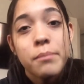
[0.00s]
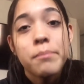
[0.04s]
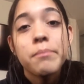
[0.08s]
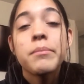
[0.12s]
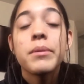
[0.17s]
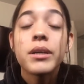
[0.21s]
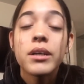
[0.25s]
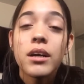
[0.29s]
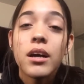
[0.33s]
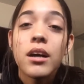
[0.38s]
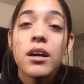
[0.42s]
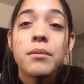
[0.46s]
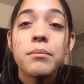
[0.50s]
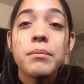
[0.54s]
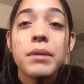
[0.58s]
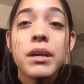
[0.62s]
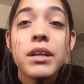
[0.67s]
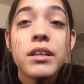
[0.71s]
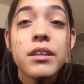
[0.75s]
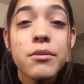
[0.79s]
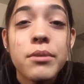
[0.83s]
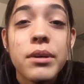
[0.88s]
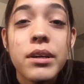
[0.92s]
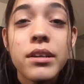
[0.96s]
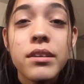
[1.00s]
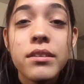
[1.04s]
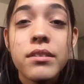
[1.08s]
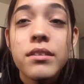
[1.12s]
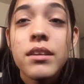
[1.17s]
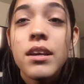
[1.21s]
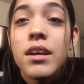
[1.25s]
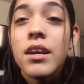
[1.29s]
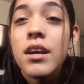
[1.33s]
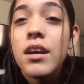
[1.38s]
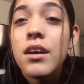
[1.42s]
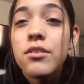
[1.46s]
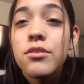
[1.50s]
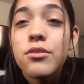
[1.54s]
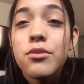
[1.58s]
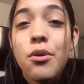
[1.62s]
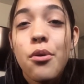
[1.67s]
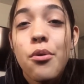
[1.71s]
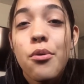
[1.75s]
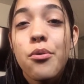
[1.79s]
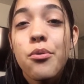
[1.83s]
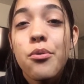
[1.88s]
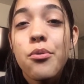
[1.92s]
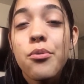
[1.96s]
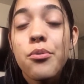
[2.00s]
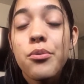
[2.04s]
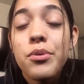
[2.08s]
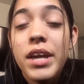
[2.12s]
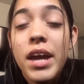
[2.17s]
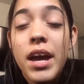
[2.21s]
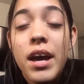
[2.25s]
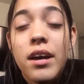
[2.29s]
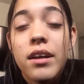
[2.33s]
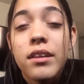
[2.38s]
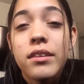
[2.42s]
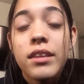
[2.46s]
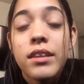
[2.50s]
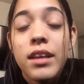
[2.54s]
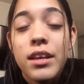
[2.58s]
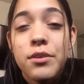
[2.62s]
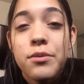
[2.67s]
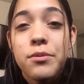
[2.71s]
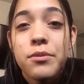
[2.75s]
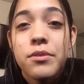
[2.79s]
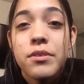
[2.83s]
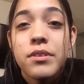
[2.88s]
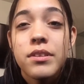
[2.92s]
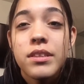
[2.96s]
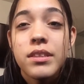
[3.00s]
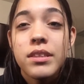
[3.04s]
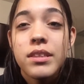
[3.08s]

But anyways, so yeah, that's